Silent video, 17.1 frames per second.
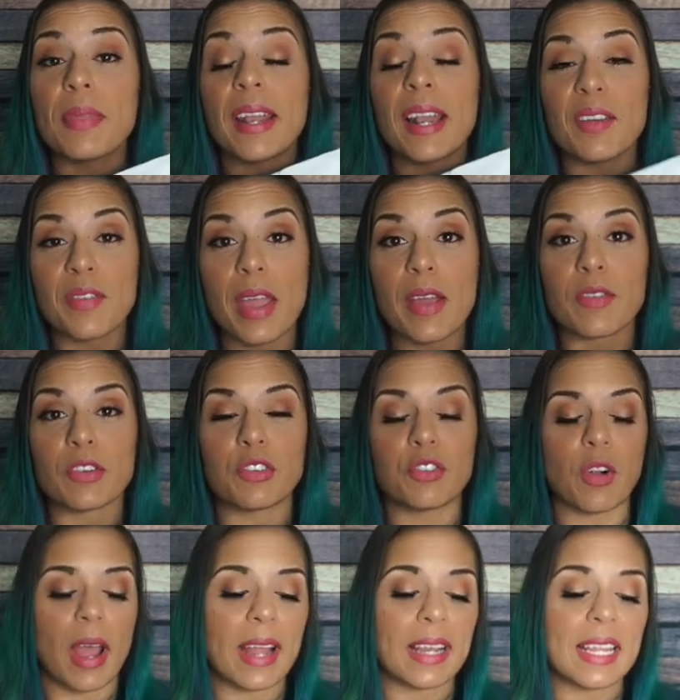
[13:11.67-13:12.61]
that I've ever
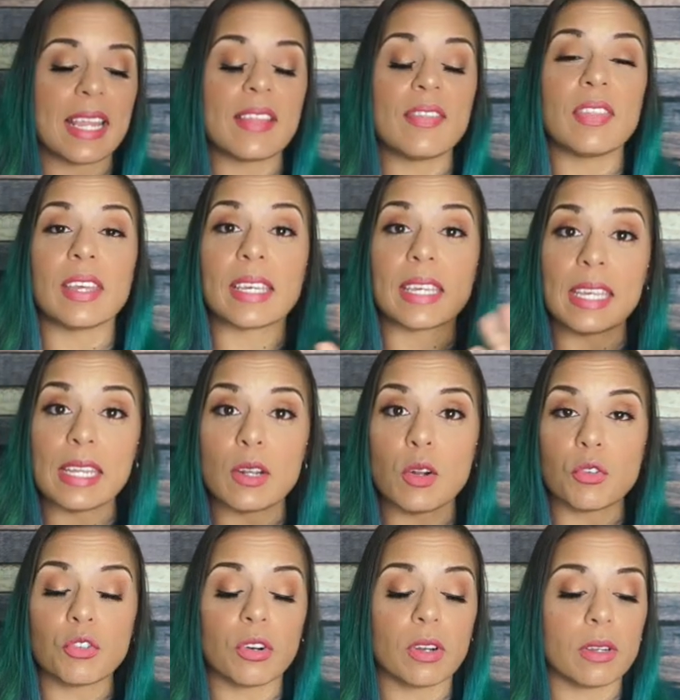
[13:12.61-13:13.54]
tried in the
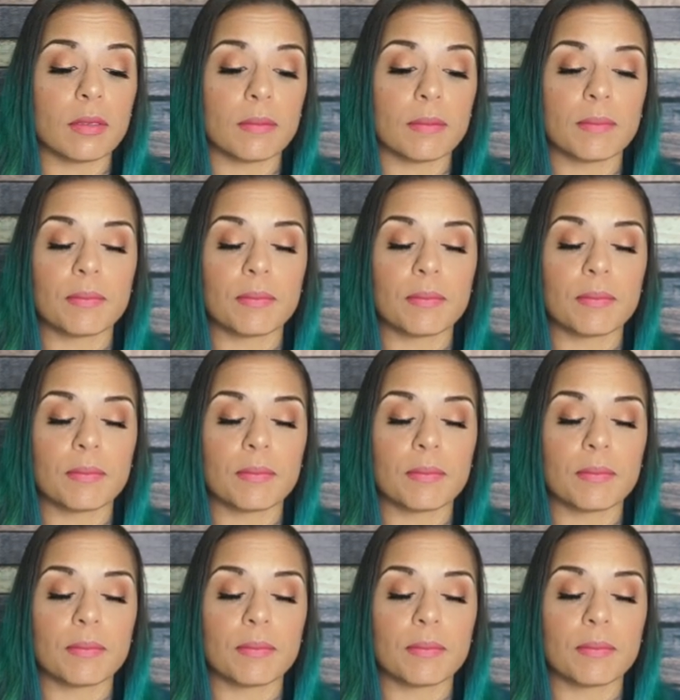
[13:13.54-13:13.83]
Keto Trip,